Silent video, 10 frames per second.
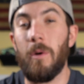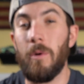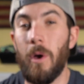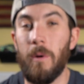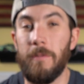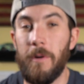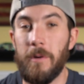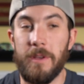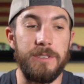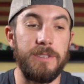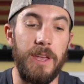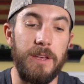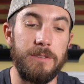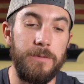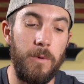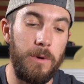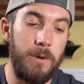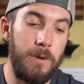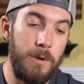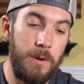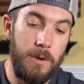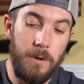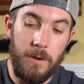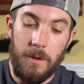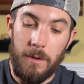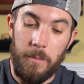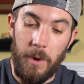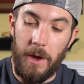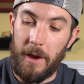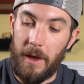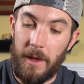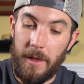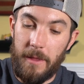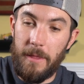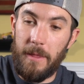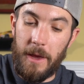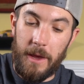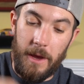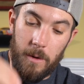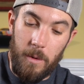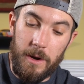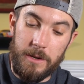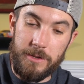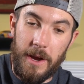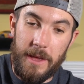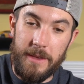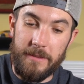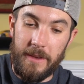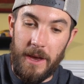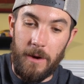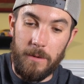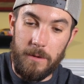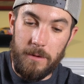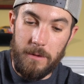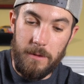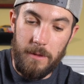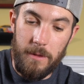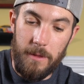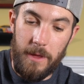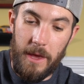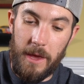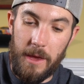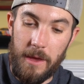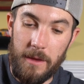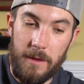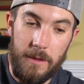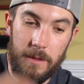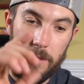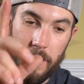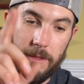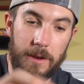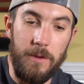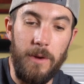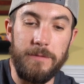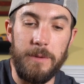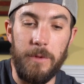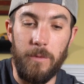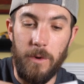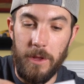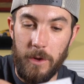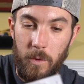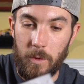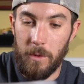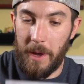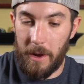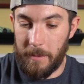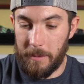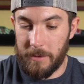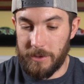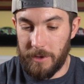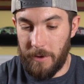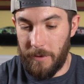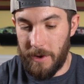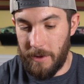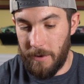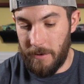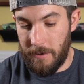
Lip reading: know what F.O.C.O.S stands for, but I kind of wanted to try these out. They do have something really cool about them, and I'm going to show you right here.